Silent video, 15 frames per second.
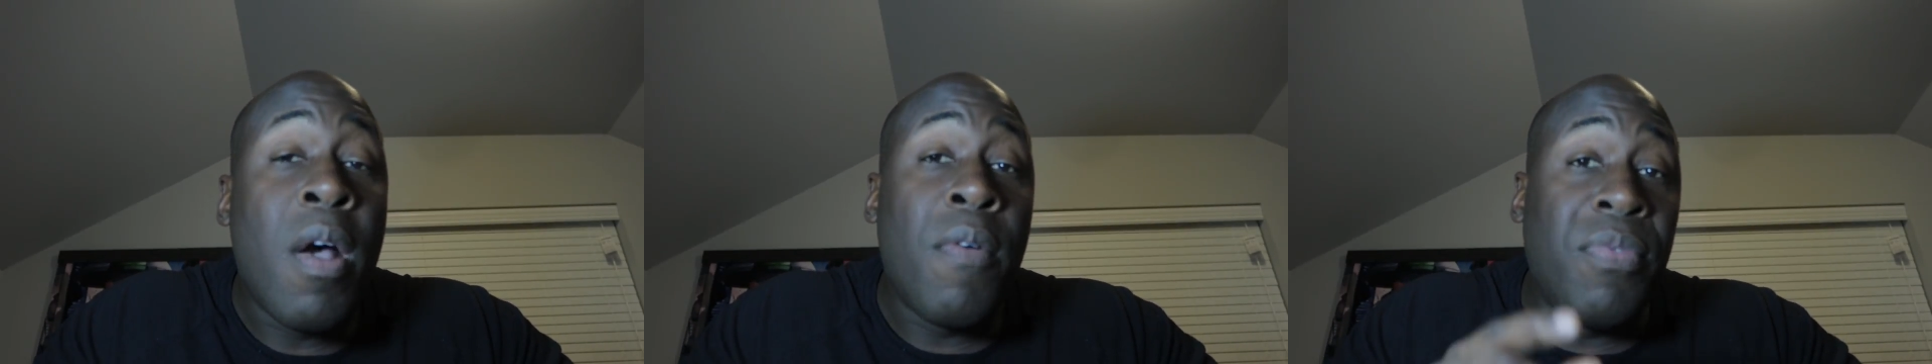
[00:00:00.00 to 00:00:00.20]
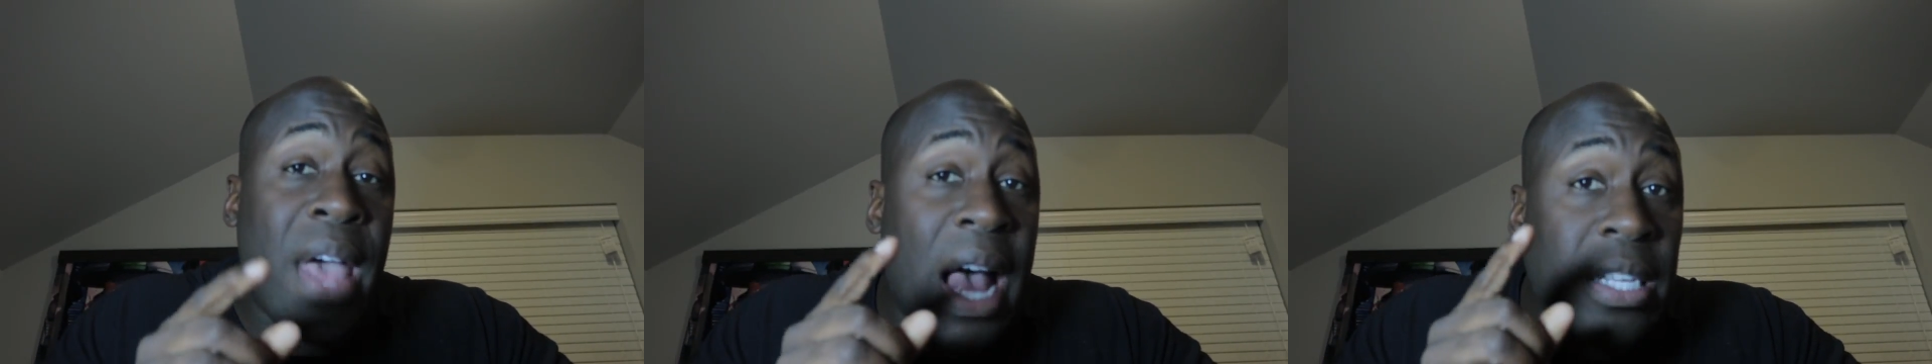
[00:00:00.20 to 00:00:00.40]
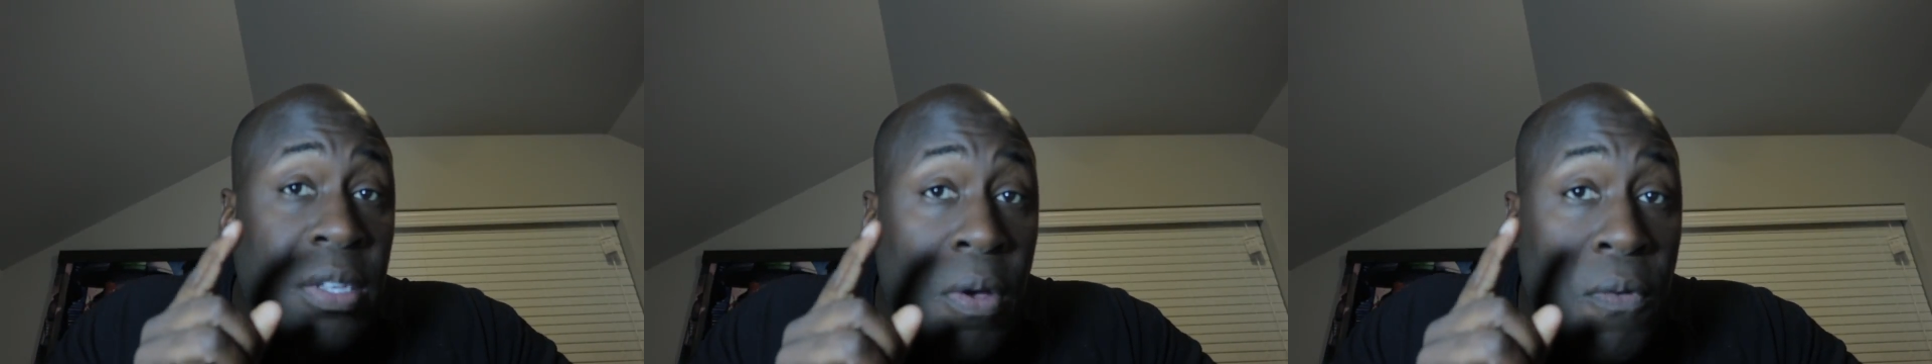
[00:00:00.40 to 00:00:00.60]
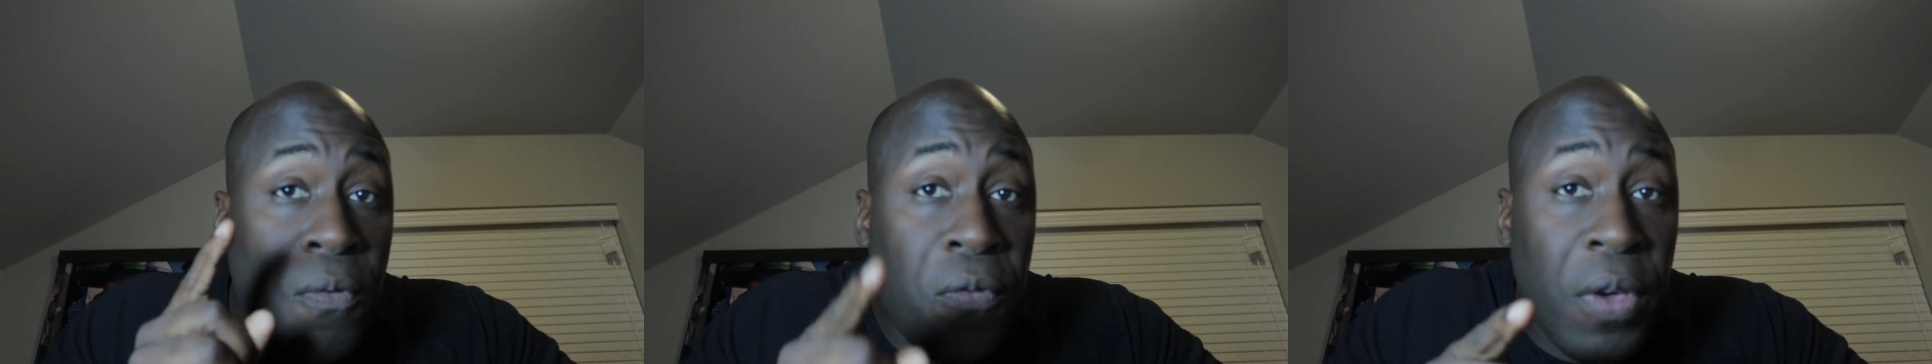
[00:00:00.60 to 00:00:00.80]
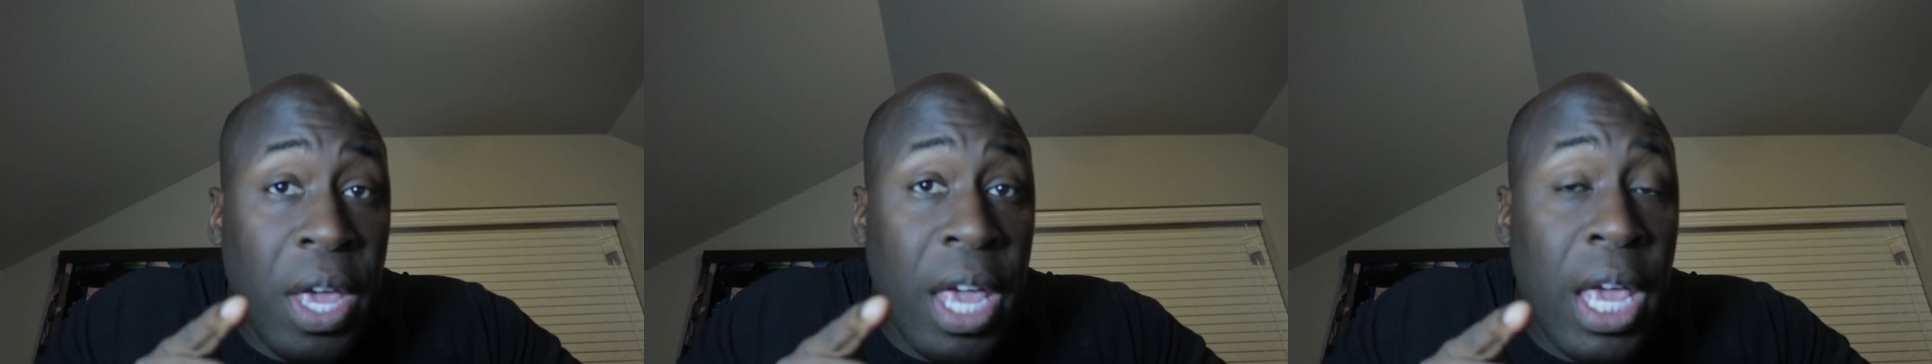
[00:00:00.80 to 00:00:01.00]
That's
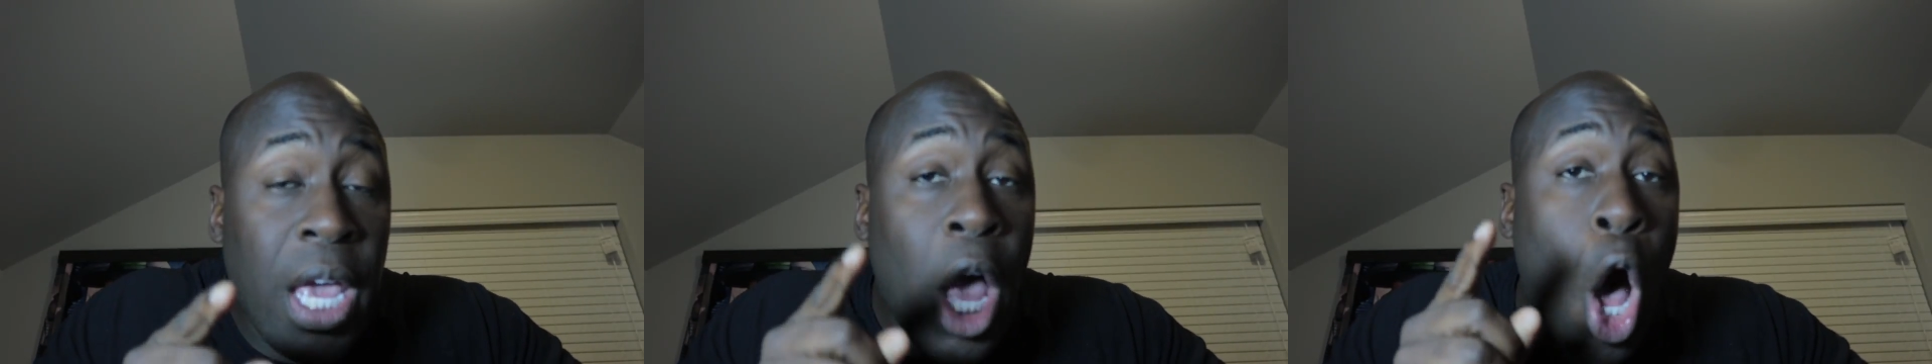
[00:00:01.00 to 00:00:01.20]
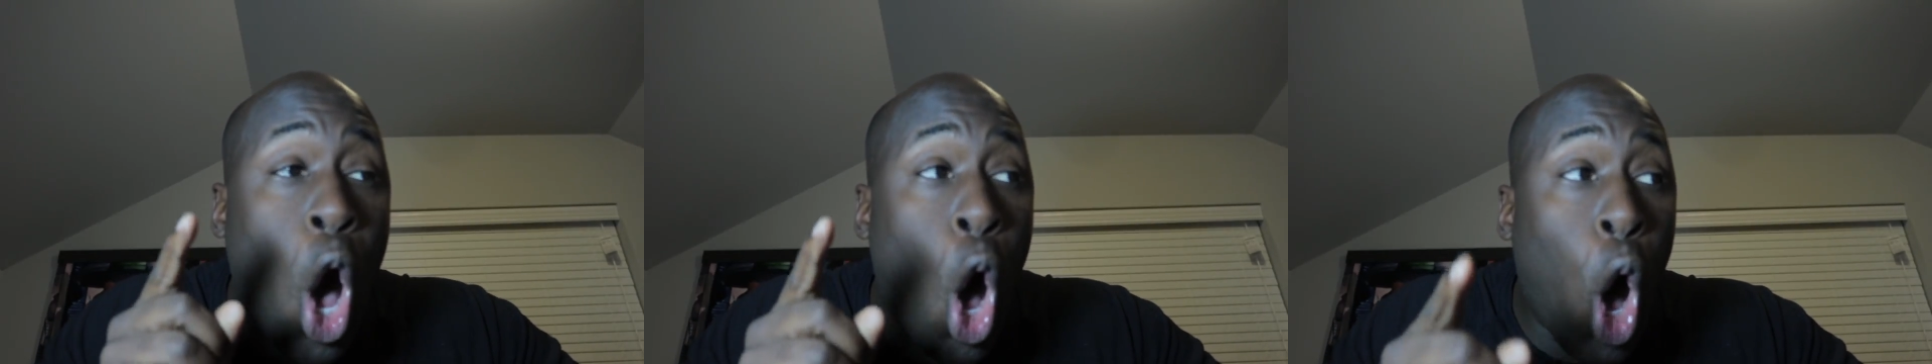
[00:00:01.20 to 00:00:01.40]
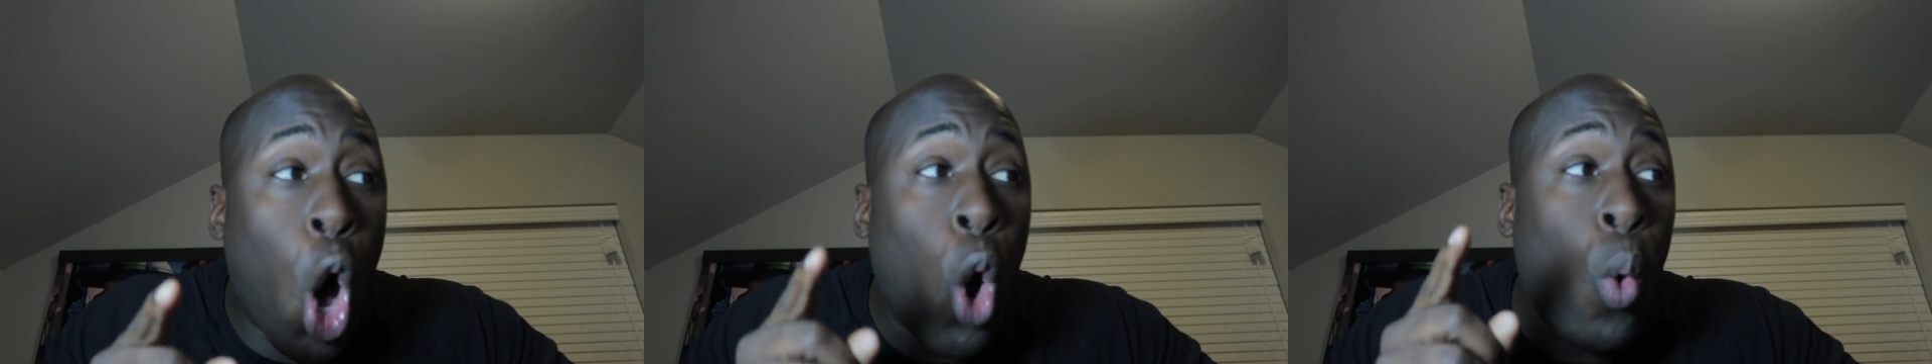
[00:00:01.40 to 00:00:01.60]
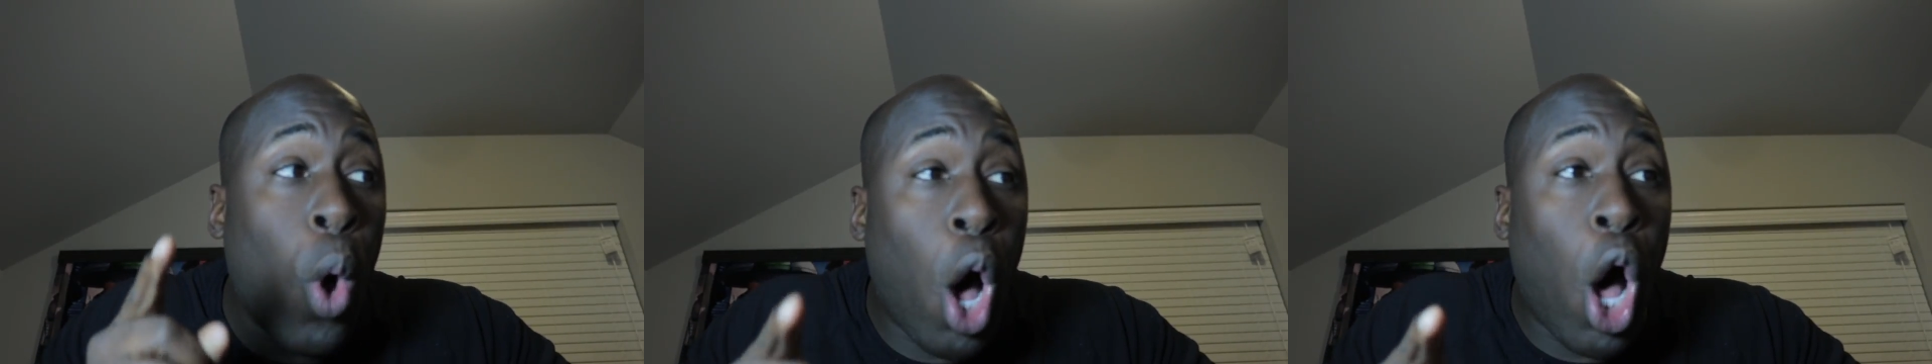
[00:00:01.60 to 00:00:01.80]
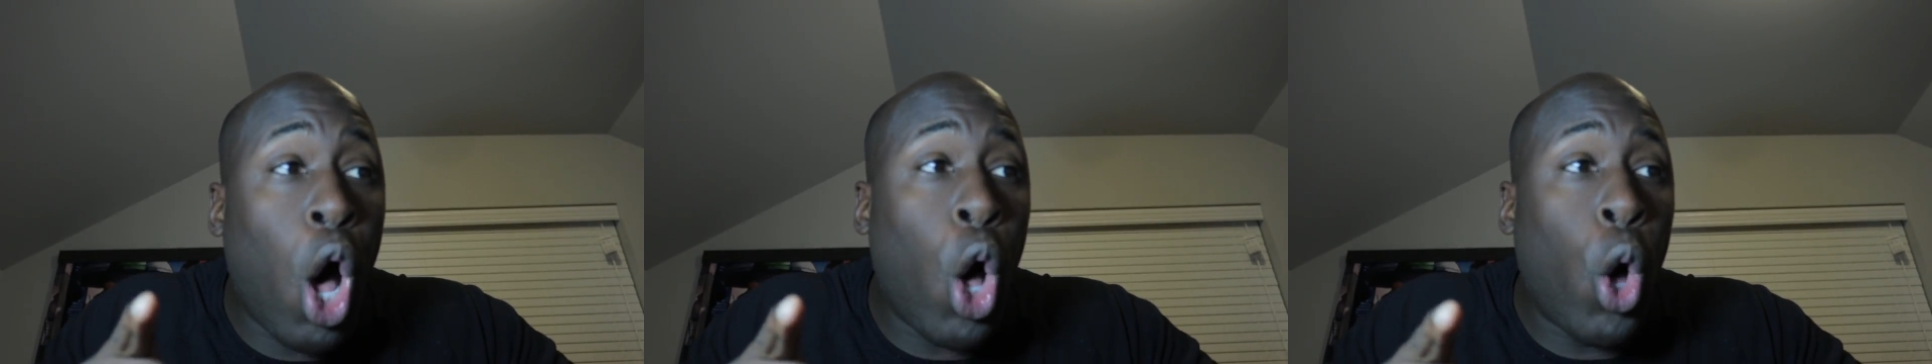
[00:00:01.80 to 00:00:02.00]

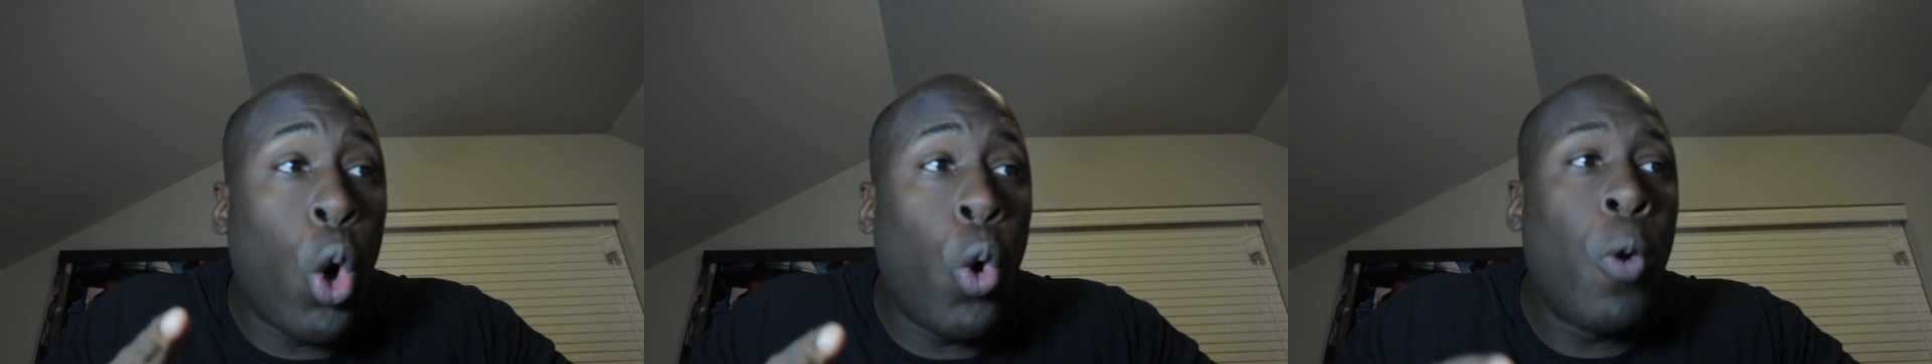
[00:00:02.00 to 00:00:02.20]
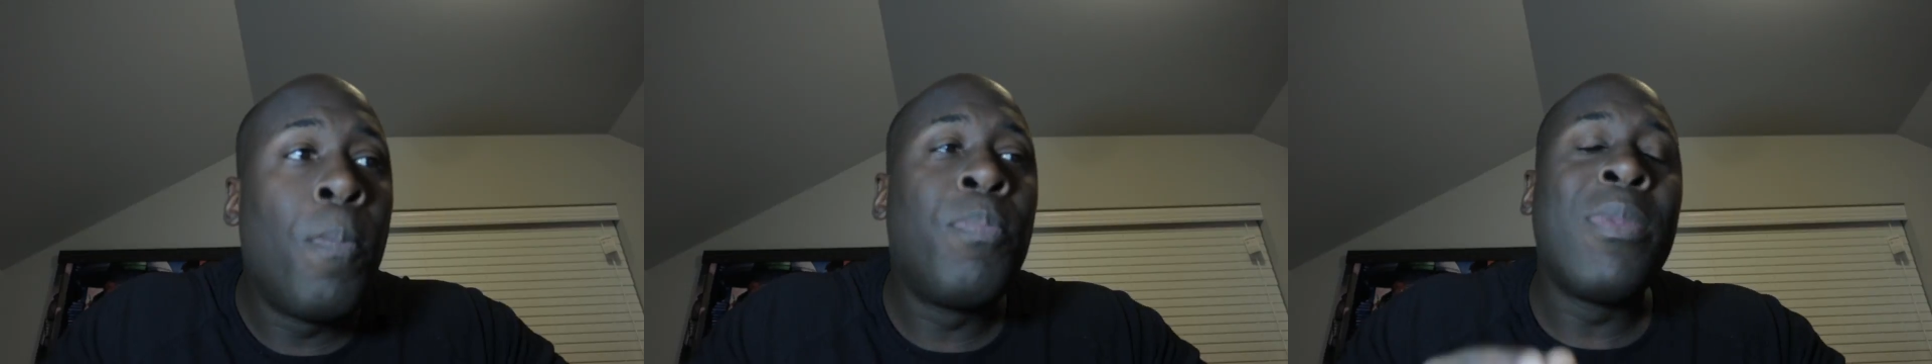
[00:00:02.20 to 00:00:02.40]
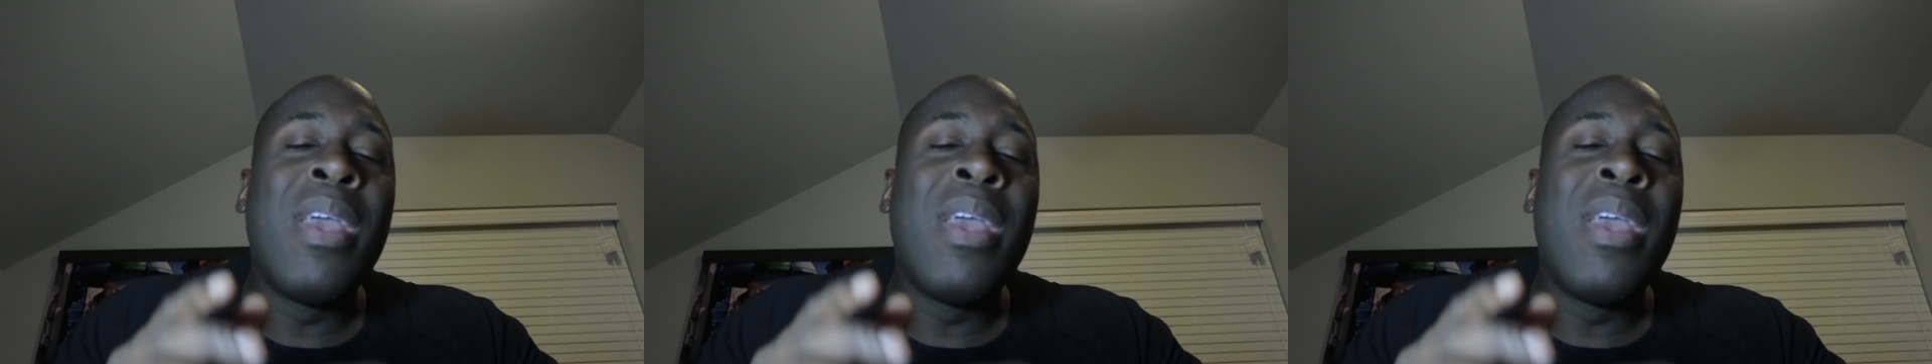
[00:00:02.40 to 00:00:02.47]
VOO